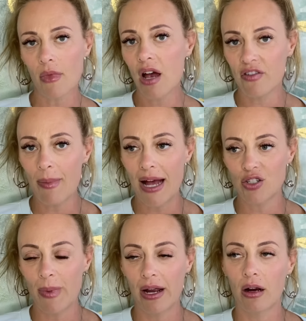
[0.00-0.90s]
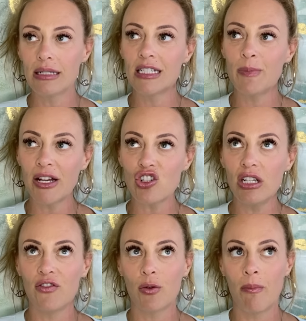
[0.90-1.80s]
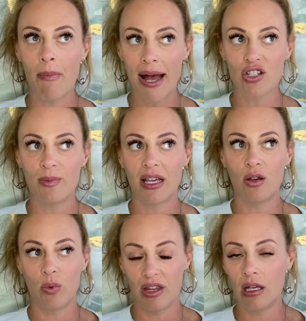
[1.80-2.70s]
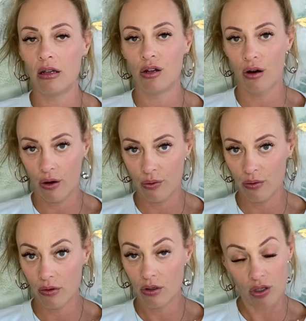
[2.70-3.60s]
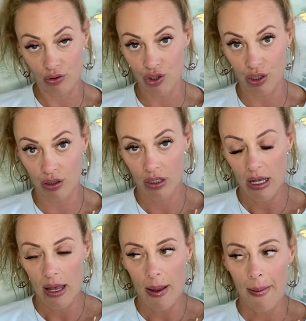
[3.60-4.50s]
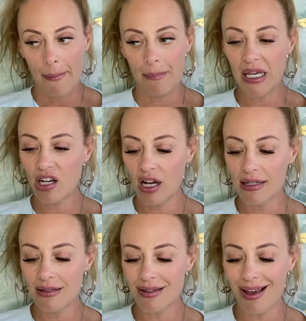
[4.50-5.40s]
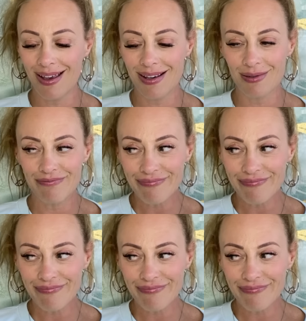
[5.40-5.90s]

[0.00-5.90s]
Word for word: of a matchmaker, especially if you're matchmaking within your own culture. Because like,